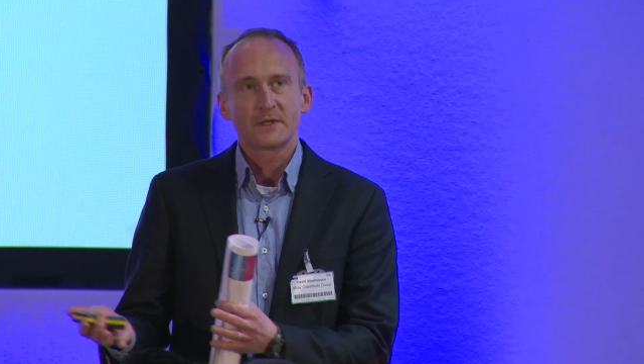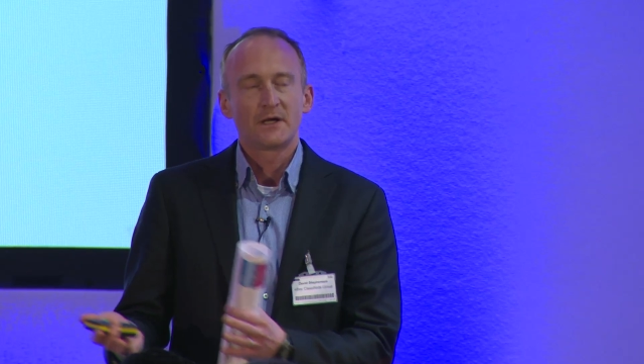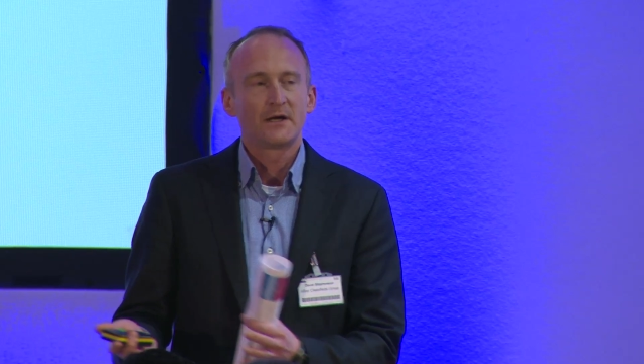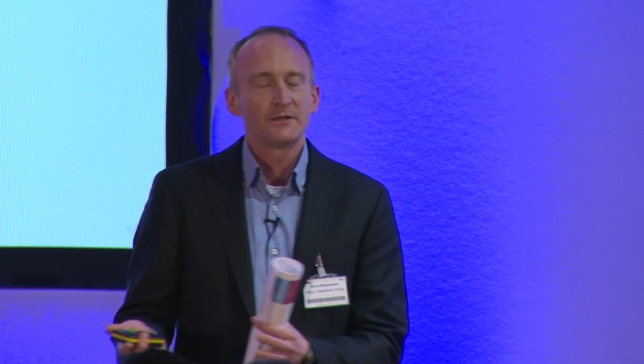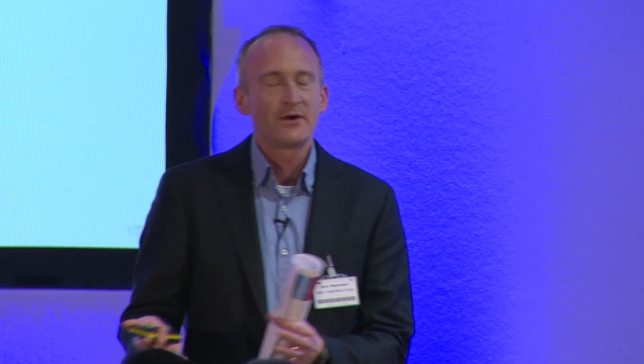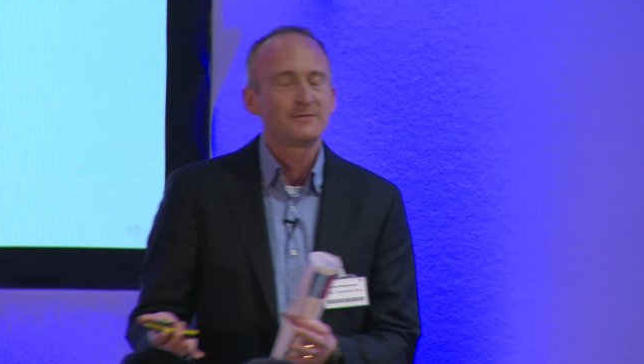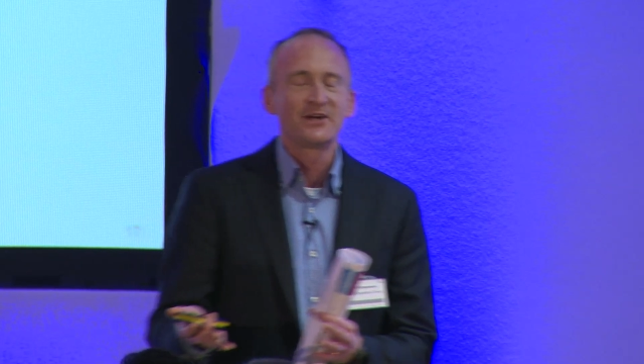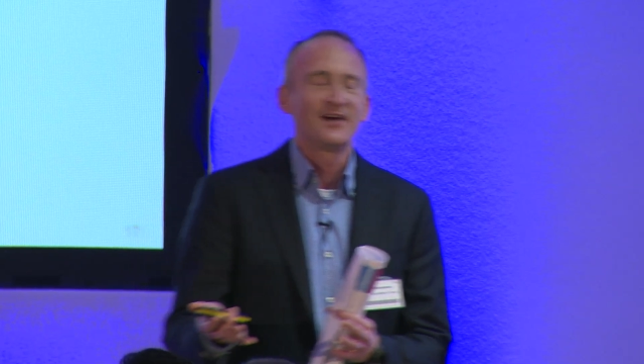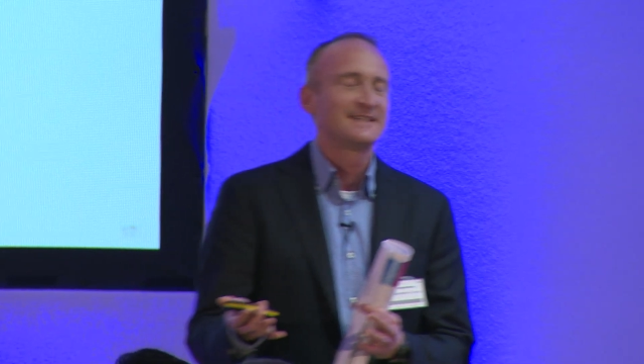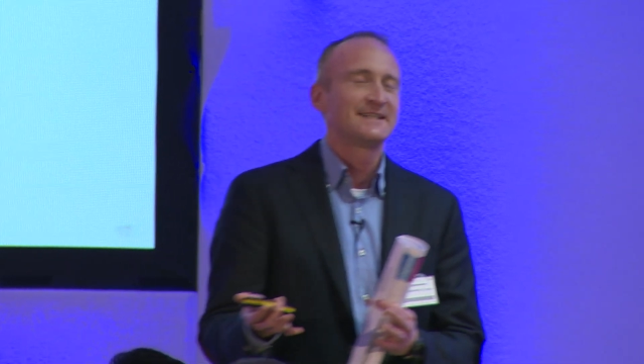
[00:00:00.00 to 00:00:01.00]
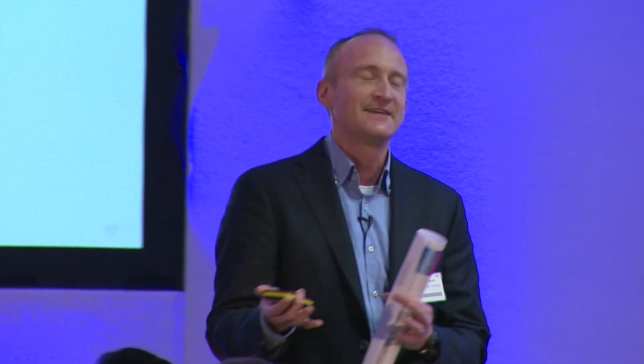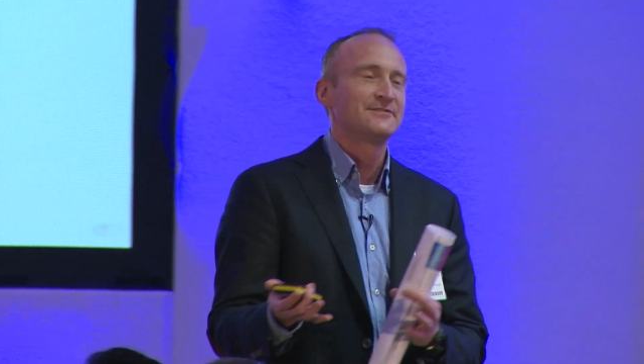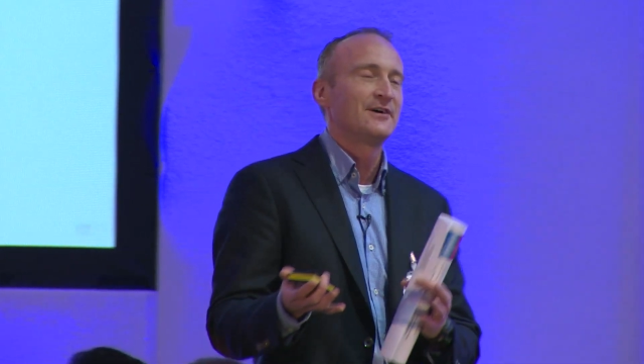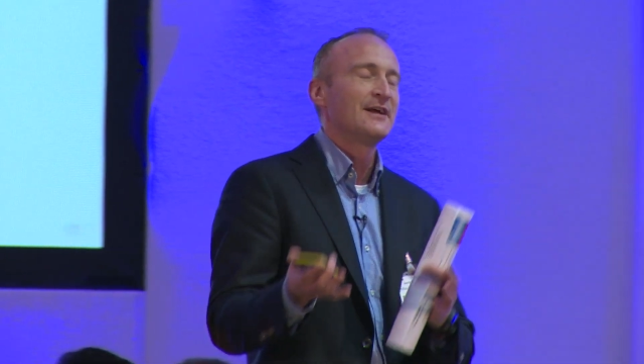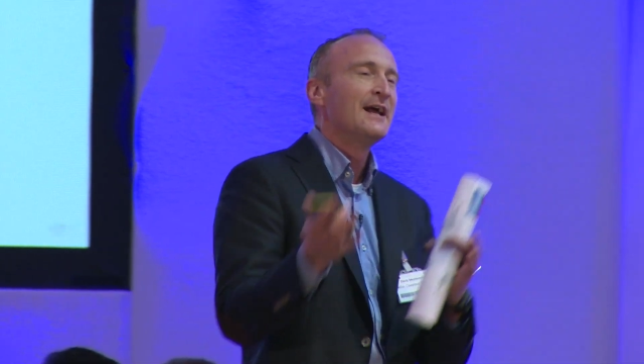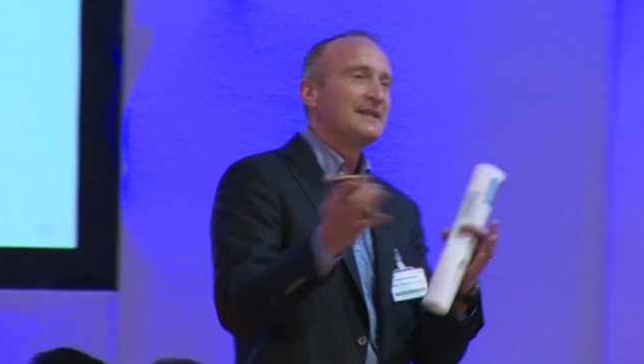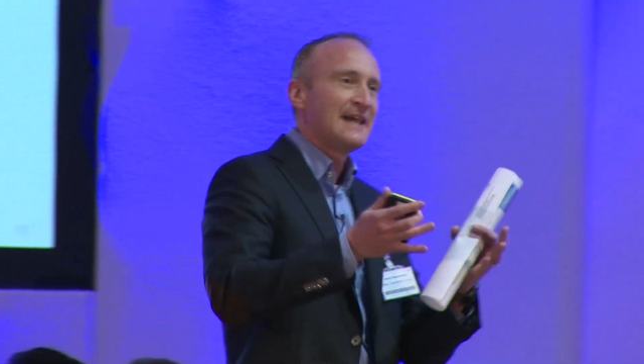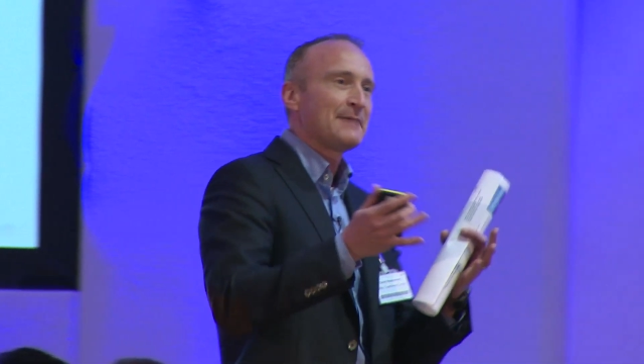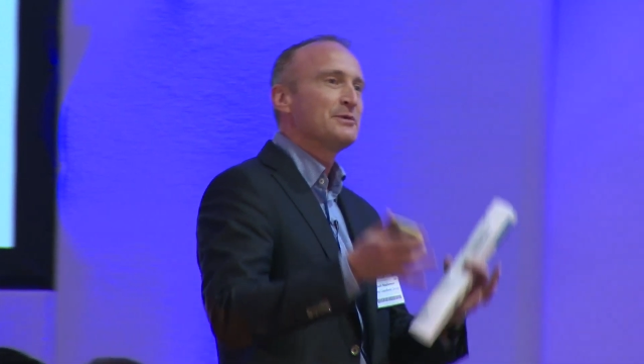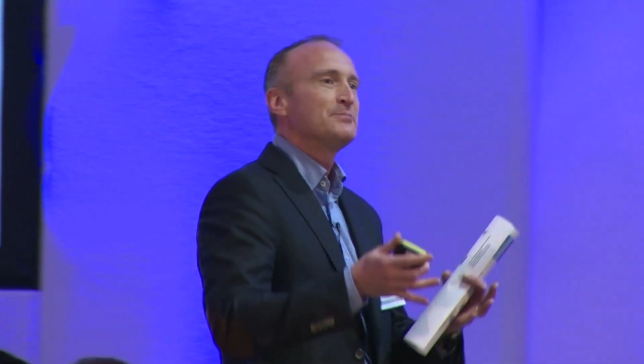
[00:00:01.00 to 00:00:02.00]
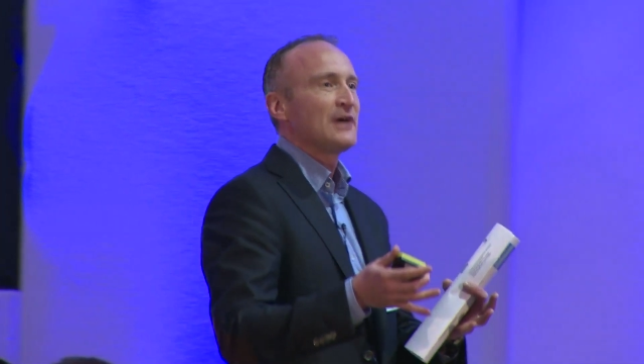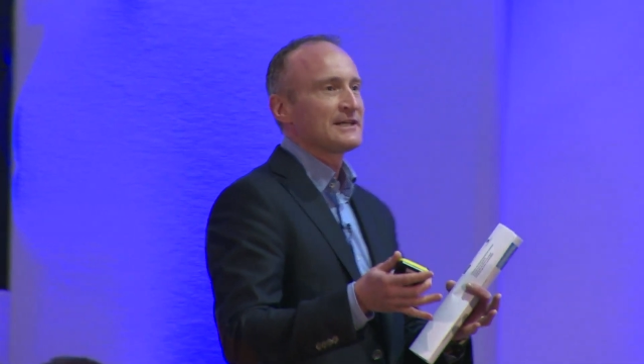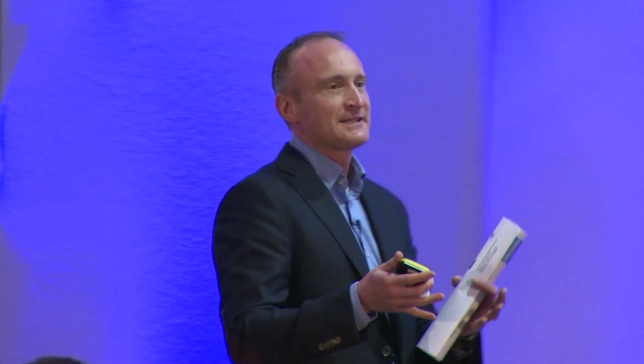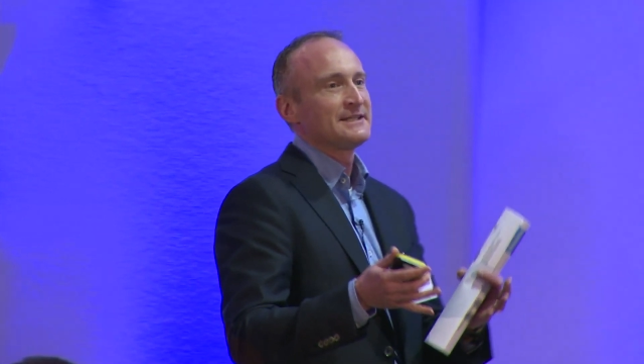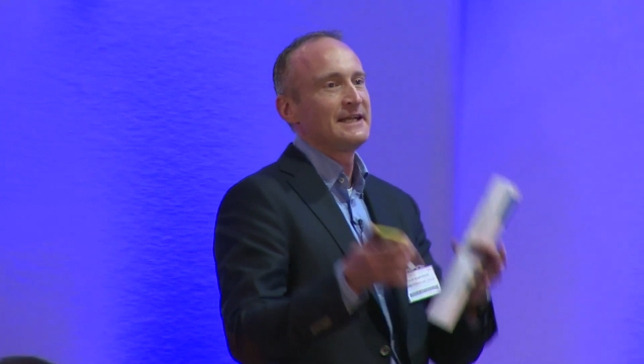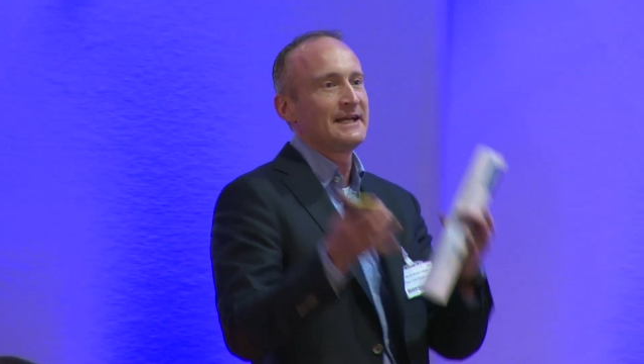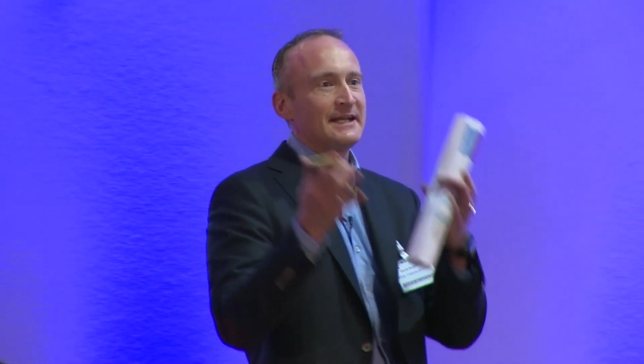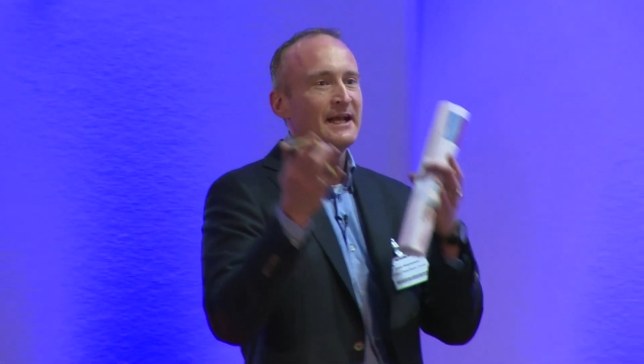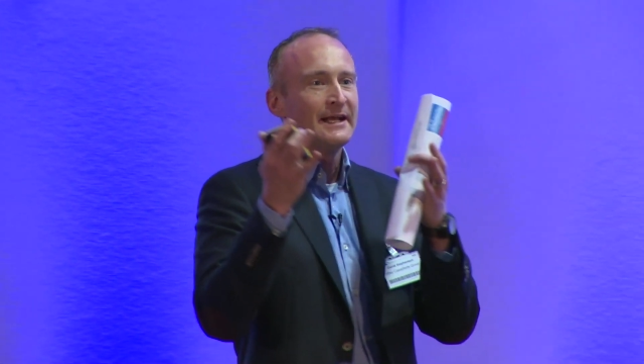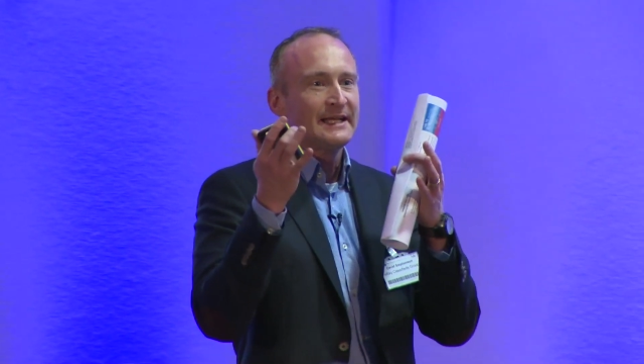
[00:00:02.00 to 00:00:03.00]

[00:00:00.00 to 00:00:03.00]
No, I'm sorry, I said that wrong. Not pre-processing it,